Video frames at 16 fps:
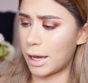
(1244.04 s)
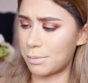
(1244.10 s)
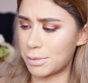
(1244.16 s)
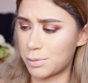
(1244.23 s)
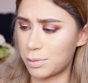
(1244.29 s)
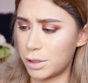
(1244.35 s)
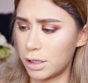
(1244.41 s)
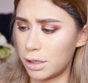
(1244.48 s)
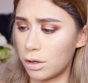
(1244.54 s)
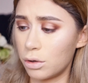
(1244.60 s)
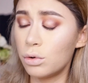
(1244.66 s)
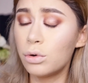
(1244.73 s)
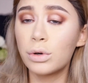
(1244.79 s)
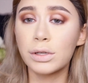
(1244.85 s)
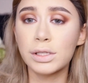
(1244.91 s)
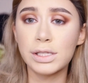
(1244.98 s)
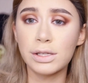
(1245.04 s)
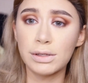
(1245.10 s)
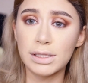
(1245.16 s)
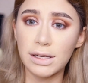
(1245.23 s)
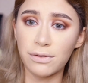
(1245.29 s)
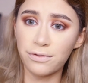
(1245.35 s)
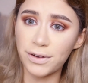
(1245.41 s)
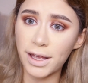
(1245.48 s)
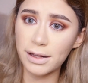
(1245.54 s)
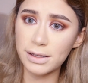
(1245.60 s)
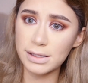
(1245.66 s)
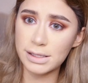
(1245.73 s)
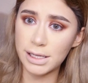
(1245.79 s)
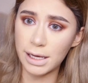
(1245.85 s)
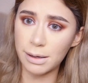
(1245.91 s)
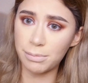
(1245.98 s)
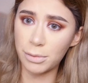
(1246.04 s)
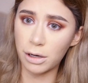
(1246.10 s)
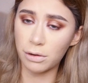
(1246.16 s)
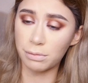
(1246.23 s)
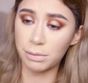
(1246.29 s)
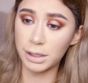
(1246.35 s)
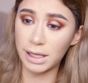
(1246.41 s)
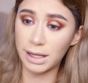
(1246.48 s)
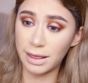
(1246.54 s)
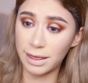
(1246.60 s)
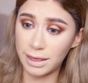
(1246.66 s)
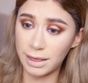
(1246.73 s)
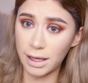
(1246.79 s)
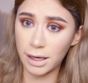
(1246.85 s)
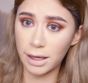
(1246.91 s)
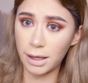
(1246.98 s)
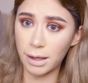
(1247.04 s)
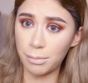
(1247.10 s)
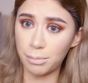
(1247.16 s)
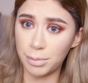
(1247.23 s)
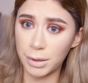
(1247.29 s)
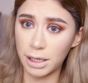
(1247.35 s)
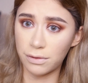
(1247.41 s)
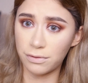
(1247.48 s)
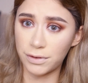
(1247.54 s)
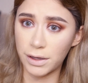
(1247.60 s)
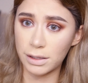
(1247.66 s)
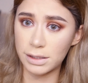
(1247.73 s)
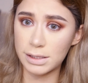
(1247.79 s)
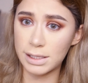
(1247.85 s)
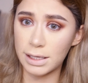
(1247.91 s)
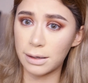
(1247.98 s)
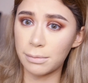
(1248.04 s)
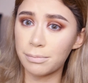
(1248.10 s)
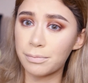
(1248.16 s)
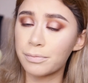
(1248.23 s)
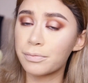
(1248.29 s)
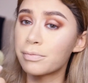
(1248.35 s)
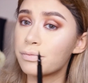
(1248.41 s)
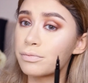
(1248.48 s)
Cap's pretty, ooh, so it's a felt tip, a really thick, big felt tip.